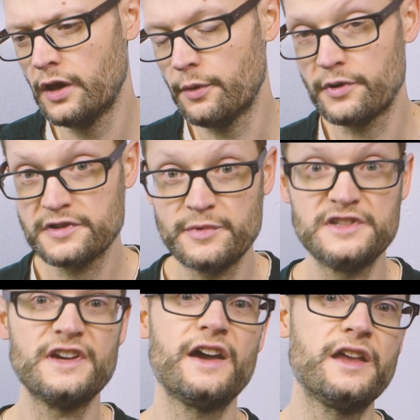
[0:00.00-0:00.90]
And we're going to
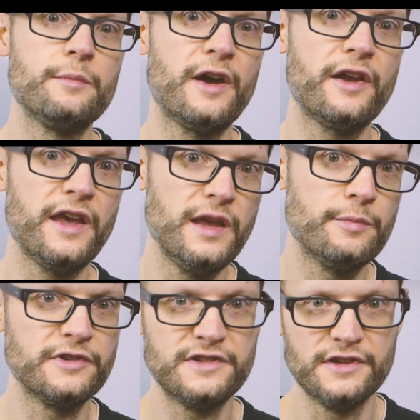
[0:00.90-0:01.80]
be talking about
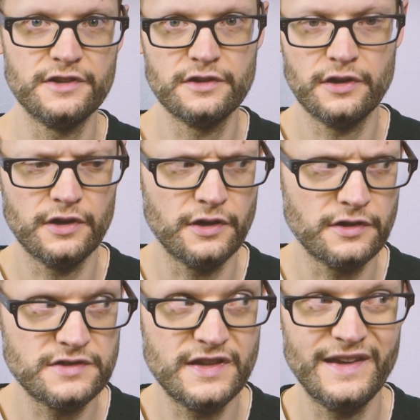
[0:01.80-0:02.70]

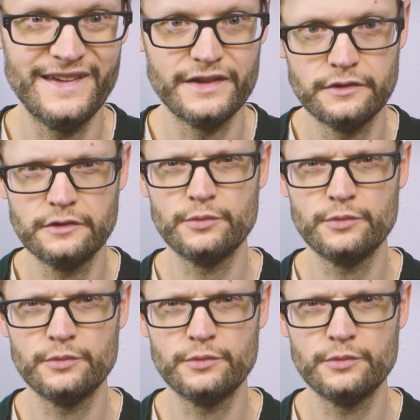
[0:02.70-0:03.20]
Ableton 10,